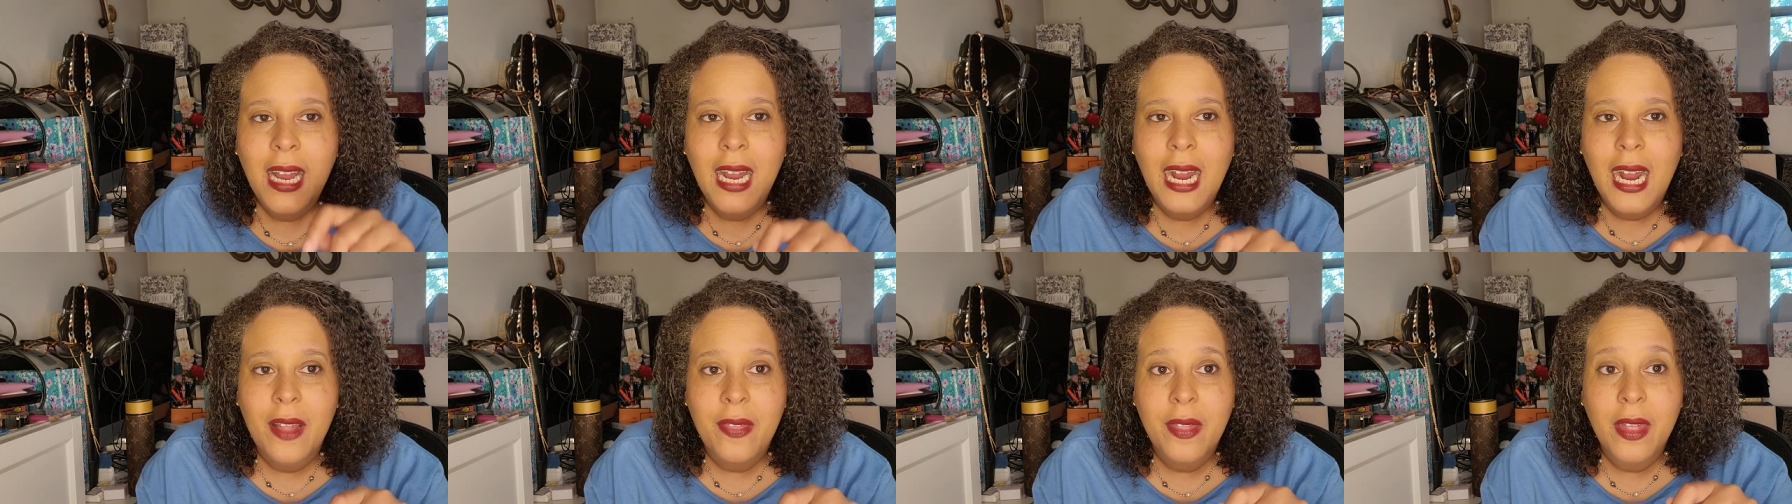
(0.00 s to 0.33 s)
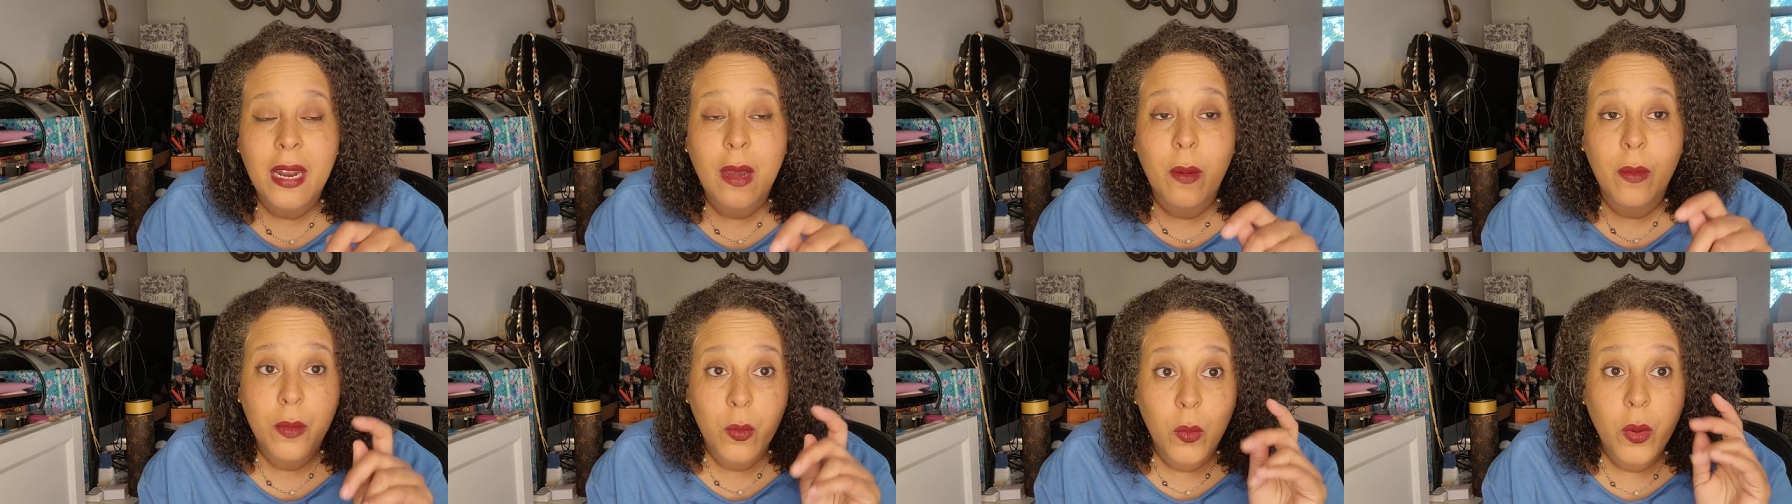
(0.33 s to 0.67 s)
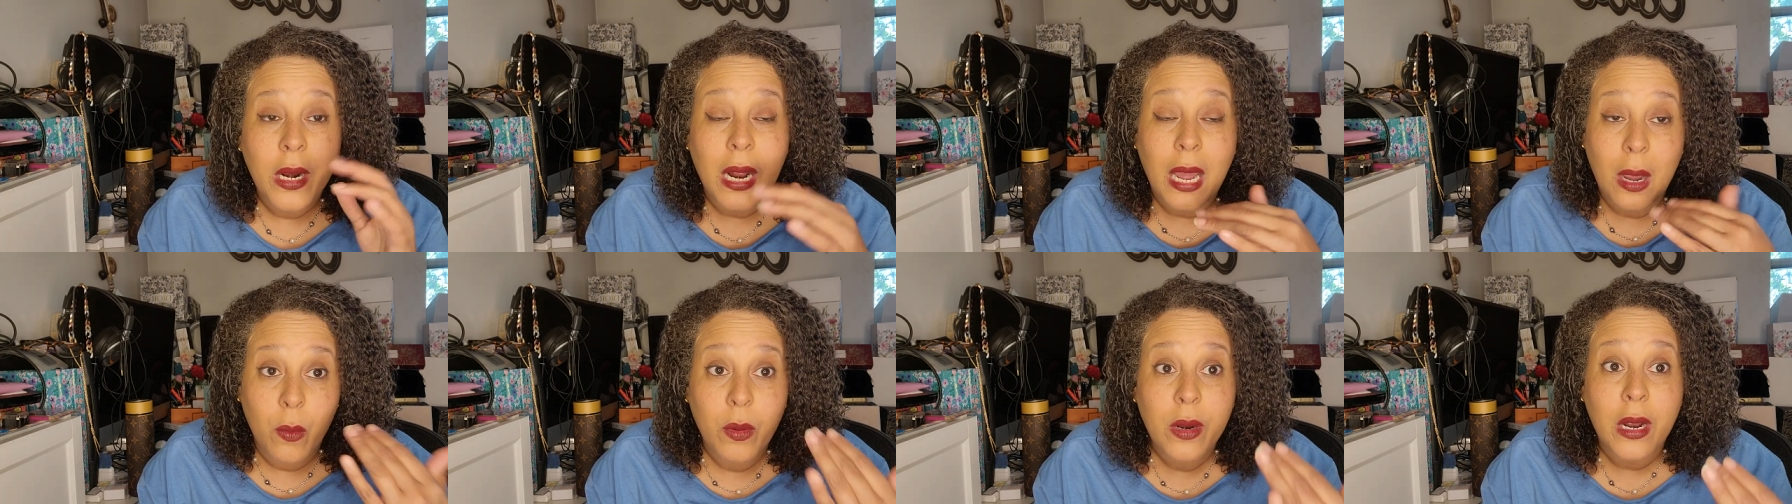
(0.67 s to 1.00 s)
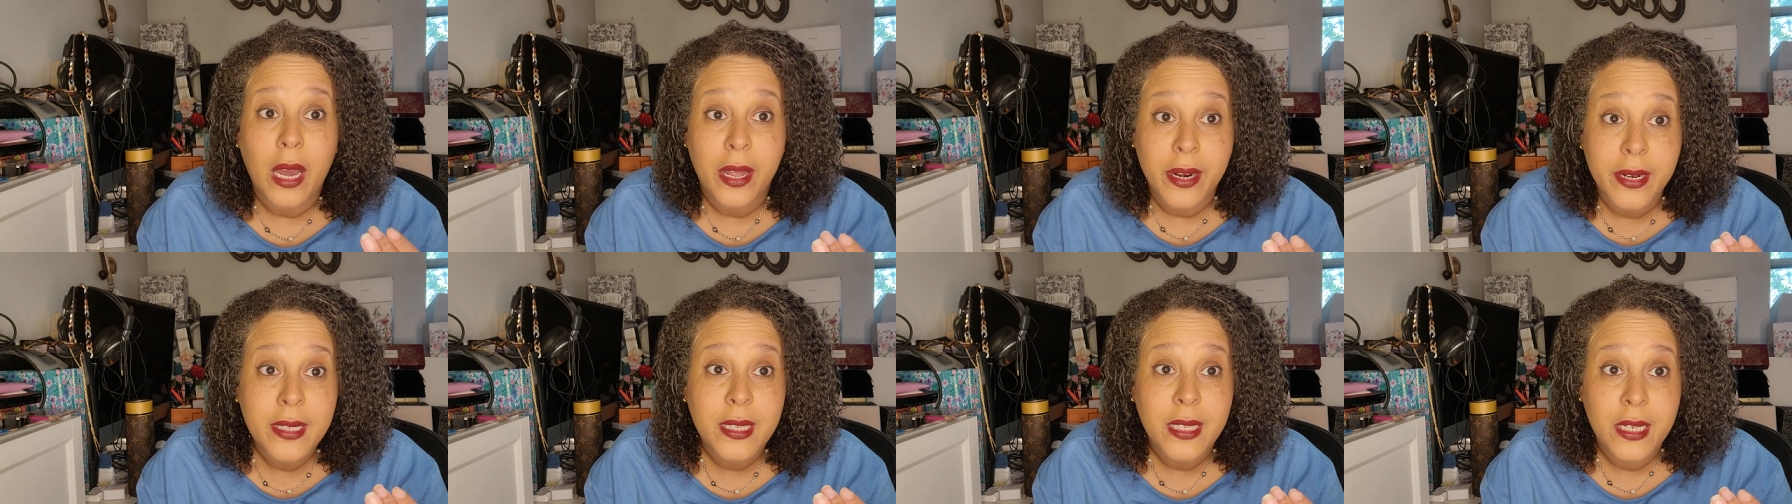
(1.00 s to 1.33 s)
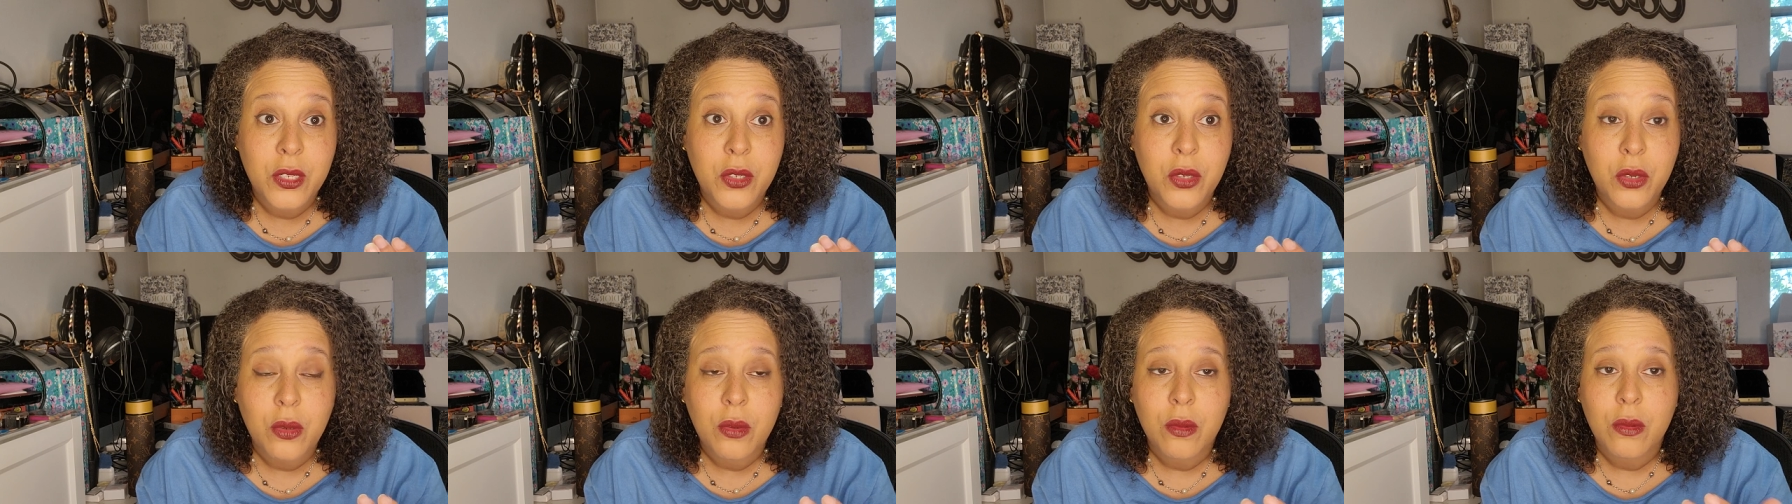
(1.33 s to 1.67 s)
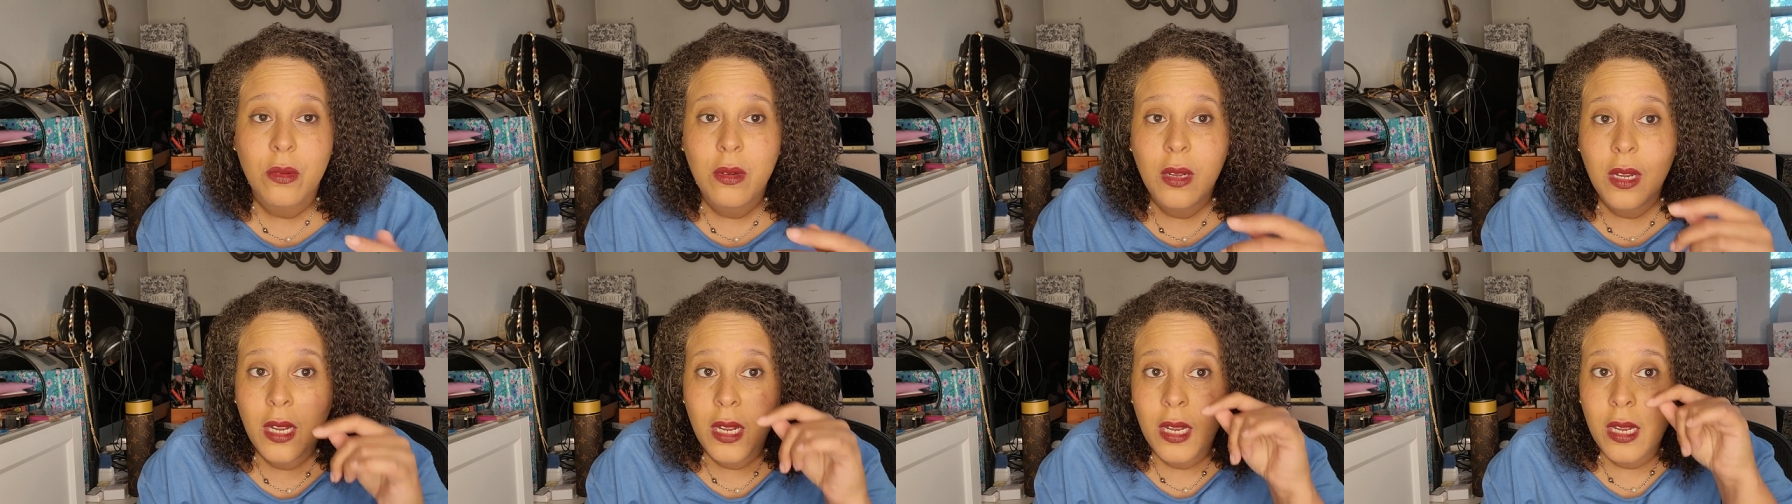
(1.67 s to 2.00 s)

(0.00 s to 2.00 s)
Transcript: And then I would what I would honestly do